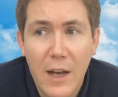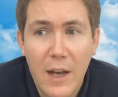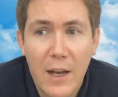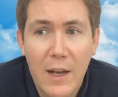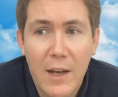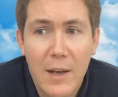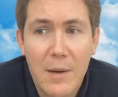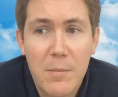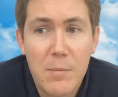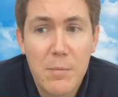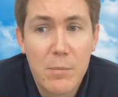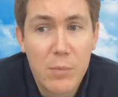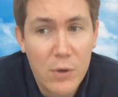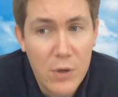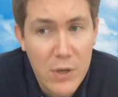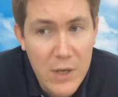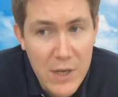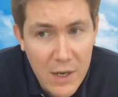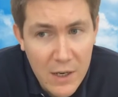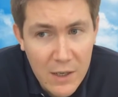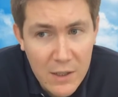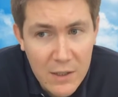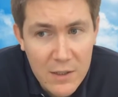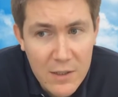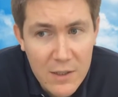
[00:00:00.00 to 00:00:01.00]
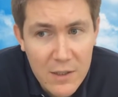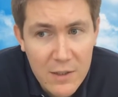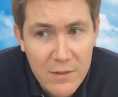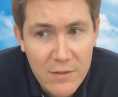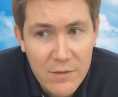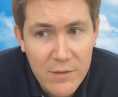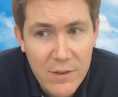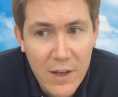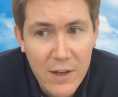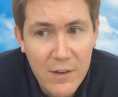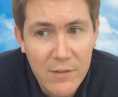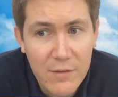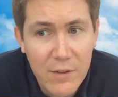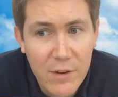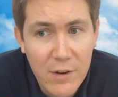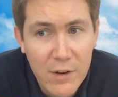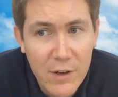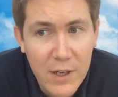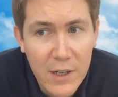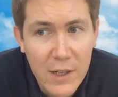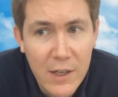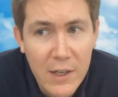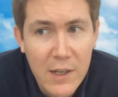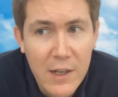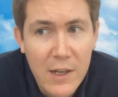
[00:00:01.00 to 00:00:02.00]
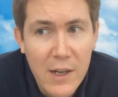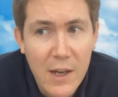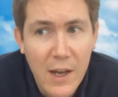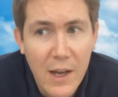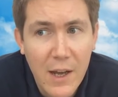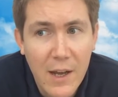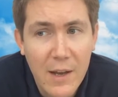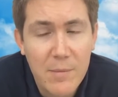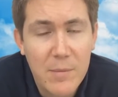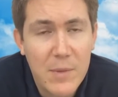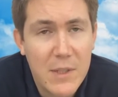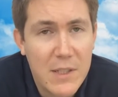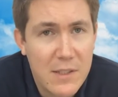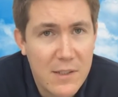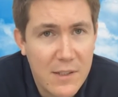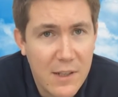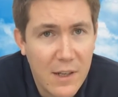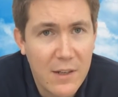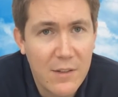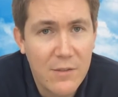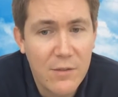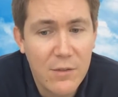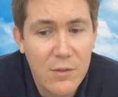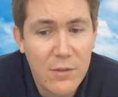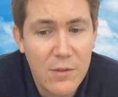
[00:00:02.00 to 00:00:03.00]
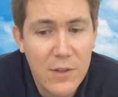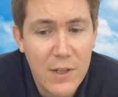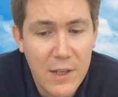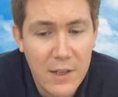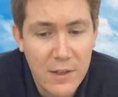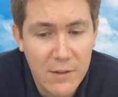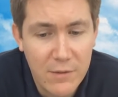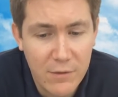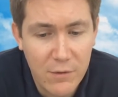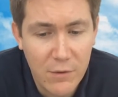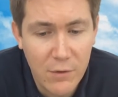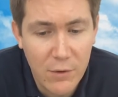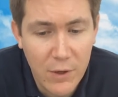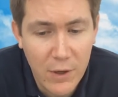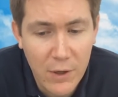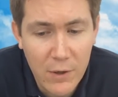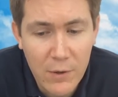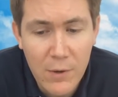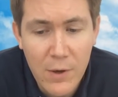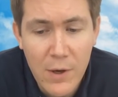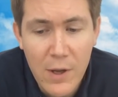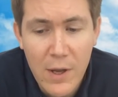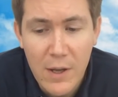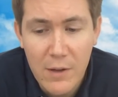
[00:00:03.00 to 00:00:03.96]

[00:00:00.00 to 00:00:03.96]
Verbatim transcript: um, productive and very um, insightful year for you.